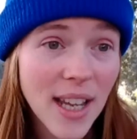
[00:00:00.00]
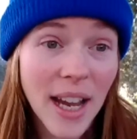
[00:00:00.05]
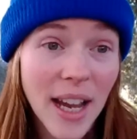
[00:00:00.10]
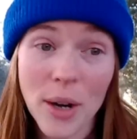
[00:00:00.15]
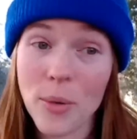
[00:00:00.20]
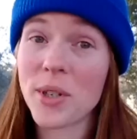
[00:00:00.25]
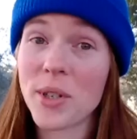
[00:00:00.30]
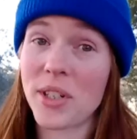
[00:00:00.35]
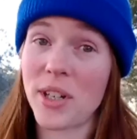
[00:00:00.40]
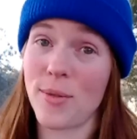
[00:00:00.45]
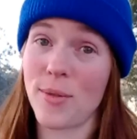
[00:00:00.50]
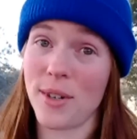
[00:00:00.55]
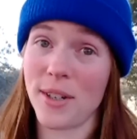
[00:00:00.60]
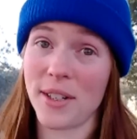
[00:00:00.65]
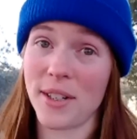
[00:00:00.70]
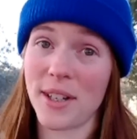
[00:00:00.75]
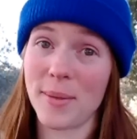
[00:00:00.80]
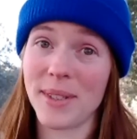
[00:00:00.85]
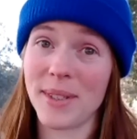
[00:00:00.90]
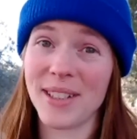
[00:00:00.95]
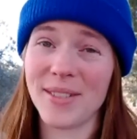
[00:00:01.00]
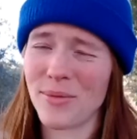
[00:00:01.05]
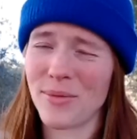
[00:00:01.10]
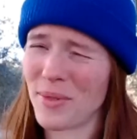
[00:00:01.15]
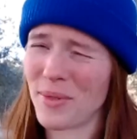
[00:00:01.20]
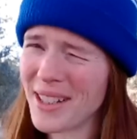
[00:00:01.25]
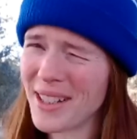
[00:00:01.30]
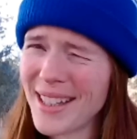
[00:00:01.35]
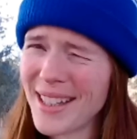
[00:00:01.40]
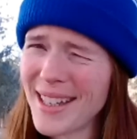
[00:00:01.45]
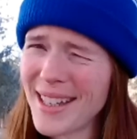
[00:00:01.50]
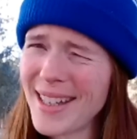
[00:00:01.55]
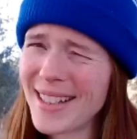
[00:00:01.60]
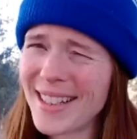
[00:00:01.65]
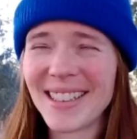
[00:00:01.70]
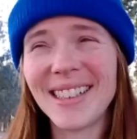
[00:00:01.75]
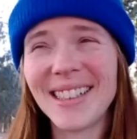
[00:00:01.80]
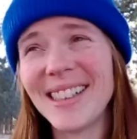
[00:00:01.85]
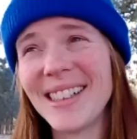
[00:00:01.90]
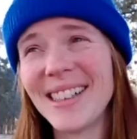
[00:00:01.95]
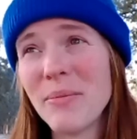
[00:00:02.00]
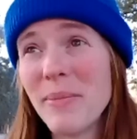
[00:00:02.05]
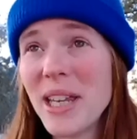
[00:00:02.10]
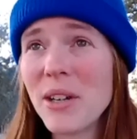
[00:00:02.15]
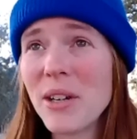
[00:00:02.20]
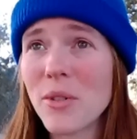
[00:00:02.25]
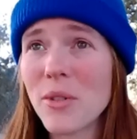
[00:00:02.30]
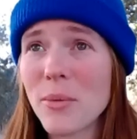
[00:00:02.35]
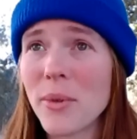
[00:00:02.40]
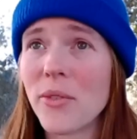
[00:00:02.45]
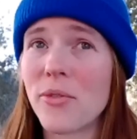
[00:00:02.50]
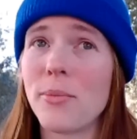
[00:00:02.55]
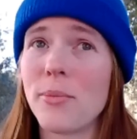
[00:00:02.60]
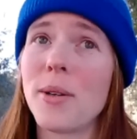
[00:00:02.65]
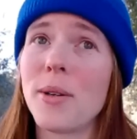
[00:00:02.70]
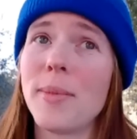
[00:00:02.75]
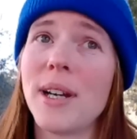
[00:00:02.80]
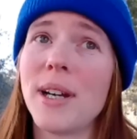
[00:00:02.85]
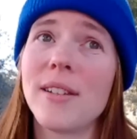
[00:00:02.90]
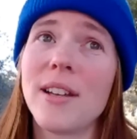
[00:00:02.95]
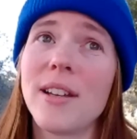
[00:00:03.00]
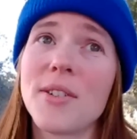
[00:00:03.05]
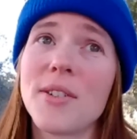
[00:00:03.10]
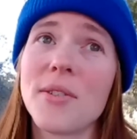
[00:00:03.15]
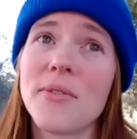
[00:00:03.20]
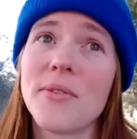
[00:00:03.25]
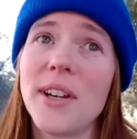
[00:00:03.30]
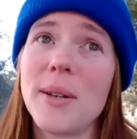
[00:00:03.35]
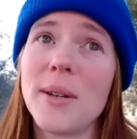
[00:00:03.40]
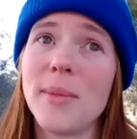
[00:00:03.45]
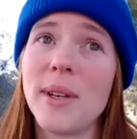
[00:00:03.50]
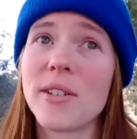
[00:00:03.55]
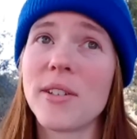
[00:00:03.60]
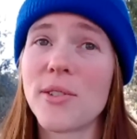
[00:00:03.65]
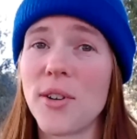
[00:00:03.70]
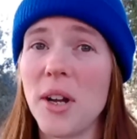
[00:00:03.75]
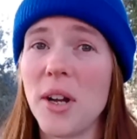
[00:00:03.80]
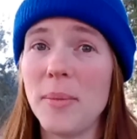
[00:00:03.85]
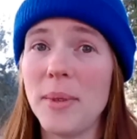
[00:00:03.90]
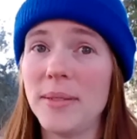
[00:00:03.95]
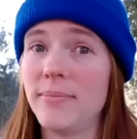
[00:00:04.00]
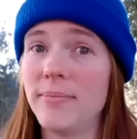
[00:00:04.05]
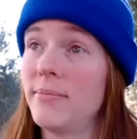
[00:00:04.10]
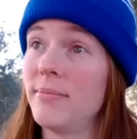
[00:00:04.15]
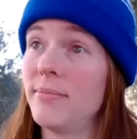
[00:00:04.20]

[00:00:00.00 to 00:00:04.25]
I wish I were adopted. Really? Being removed from your biological family is a trauma.